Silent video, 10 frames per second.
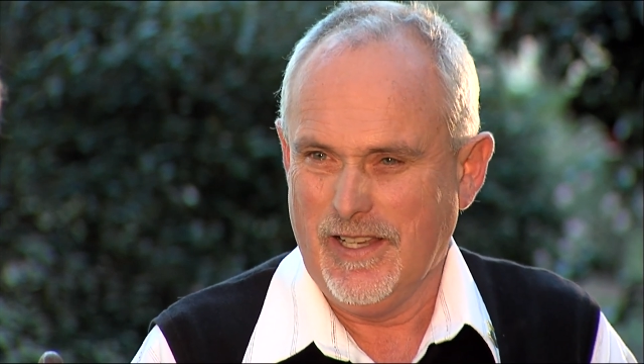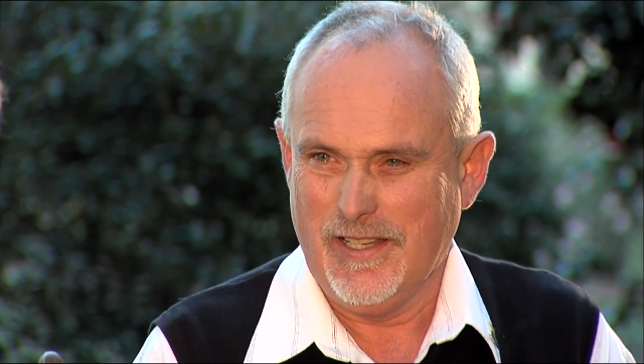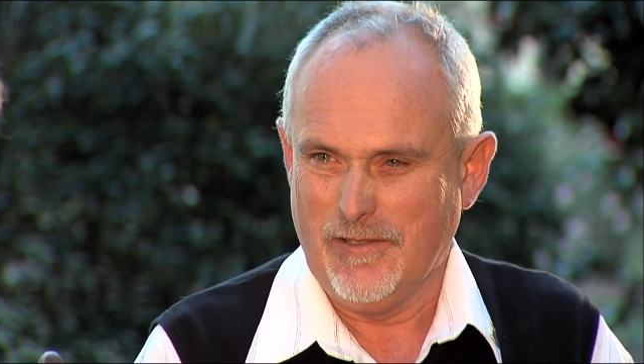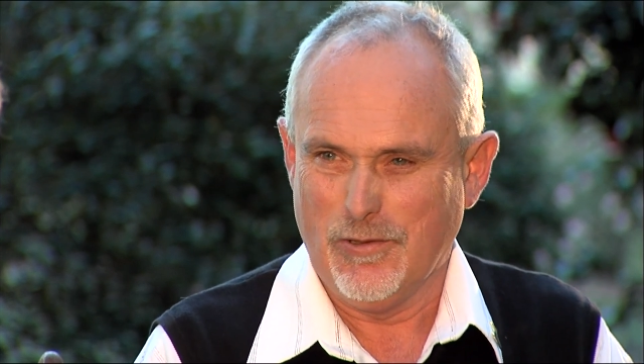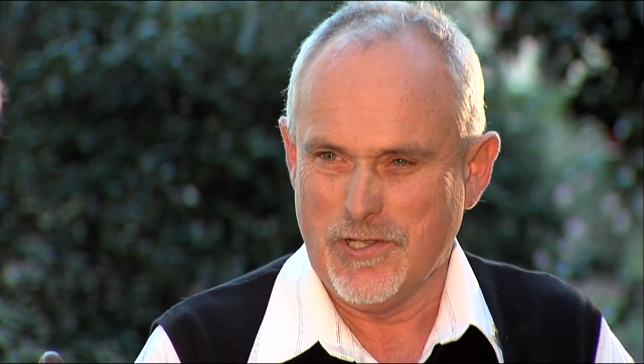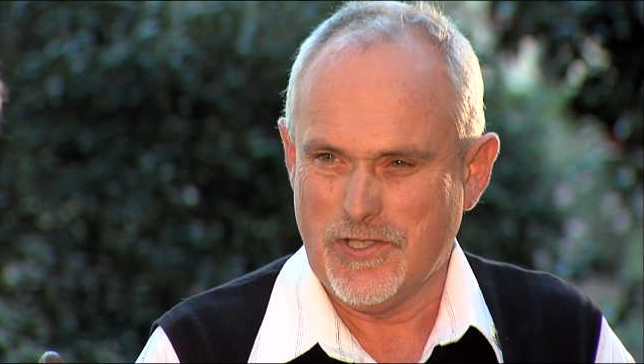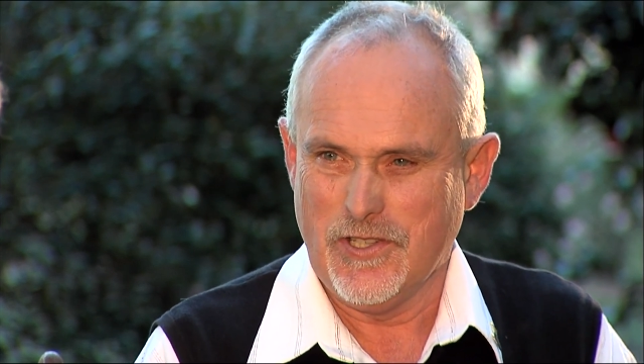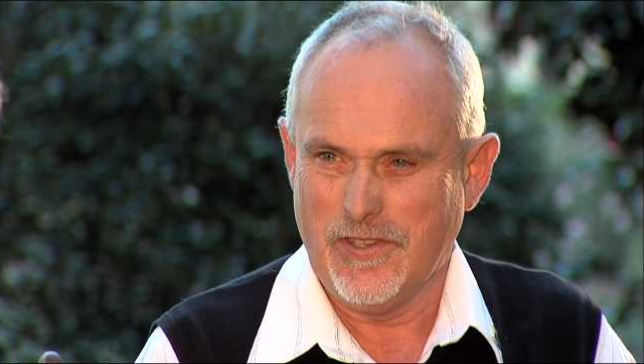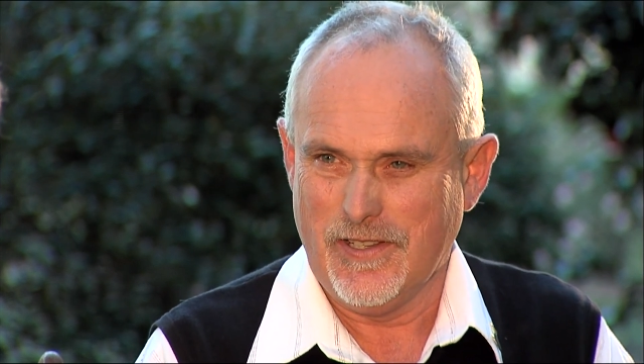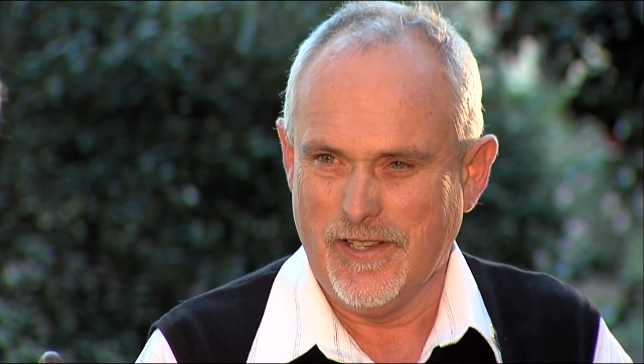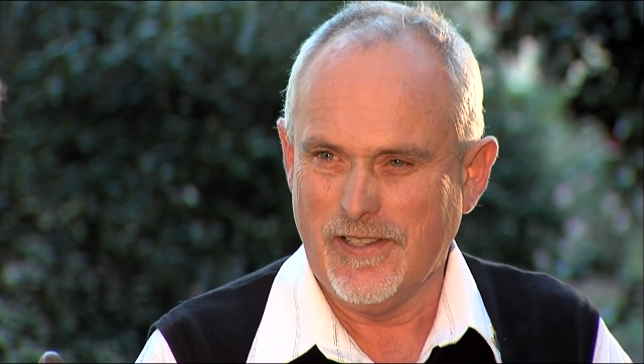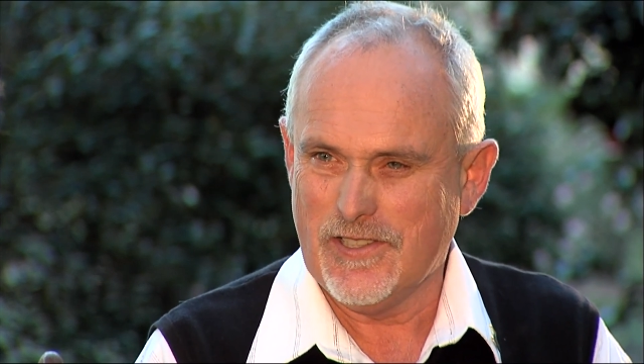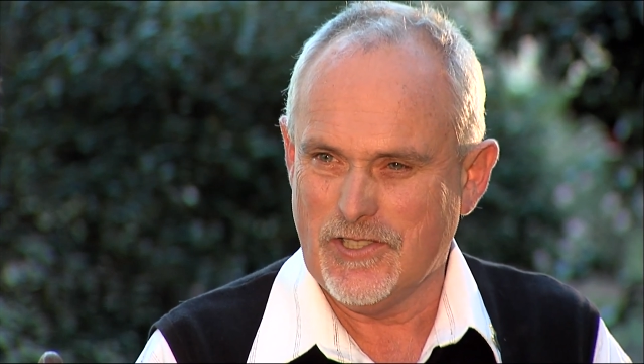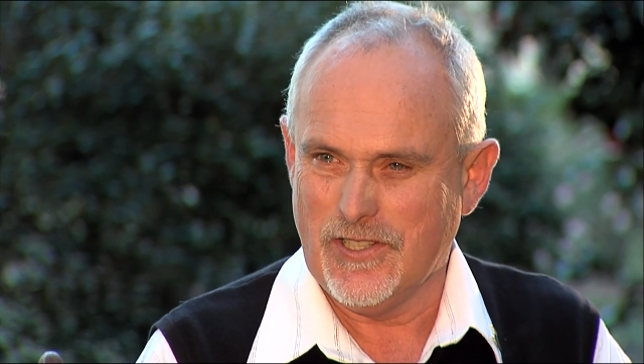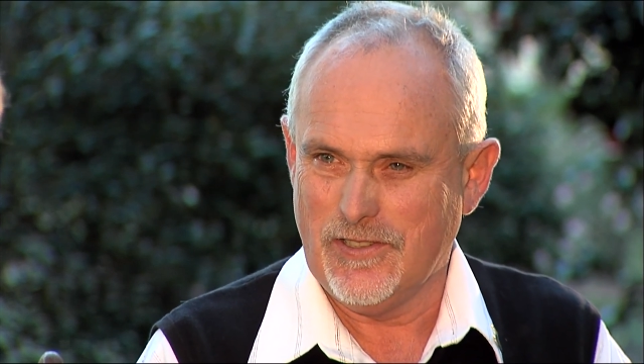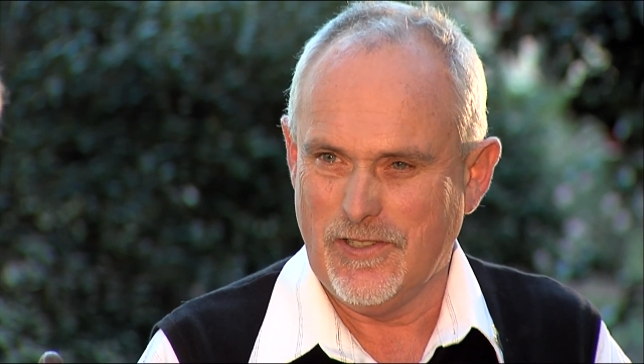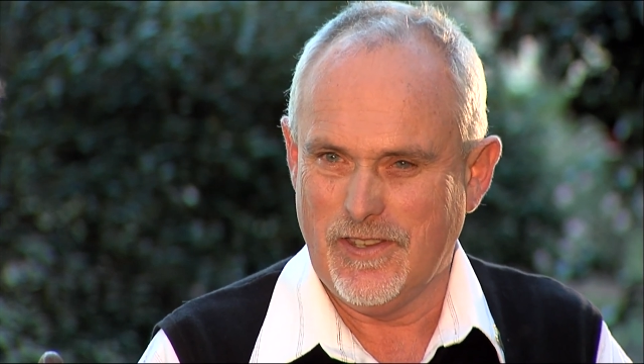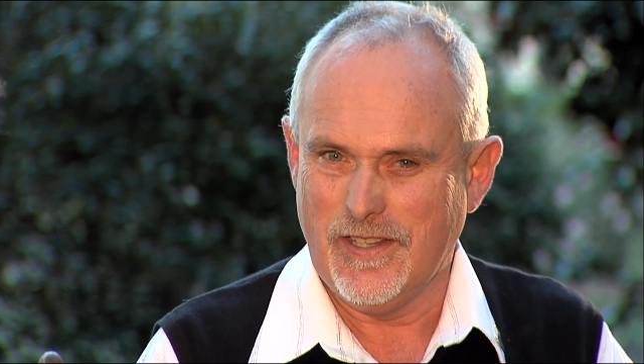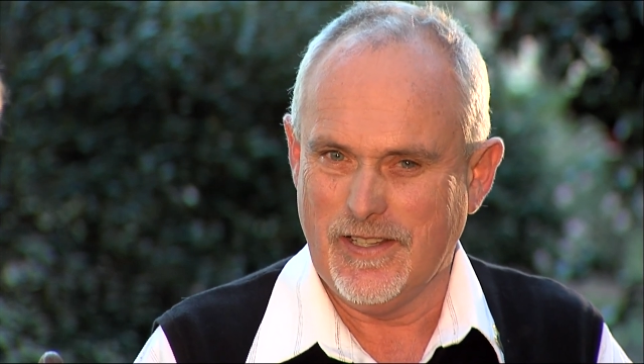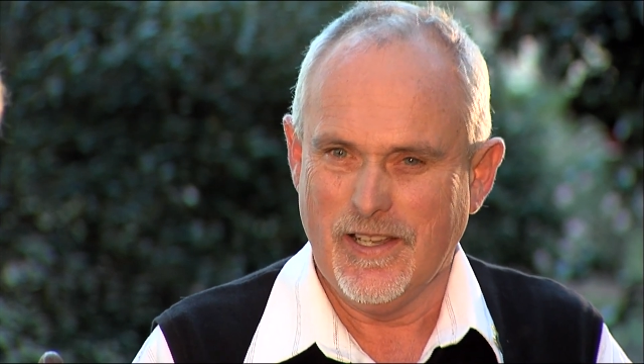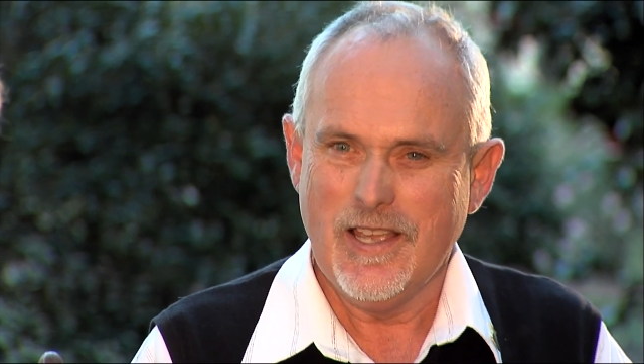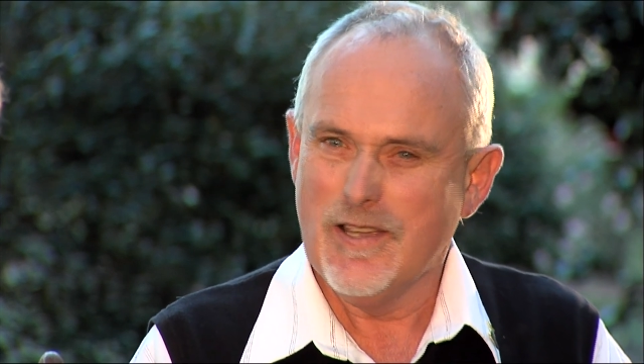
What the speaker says: in Christian theology, and you'd think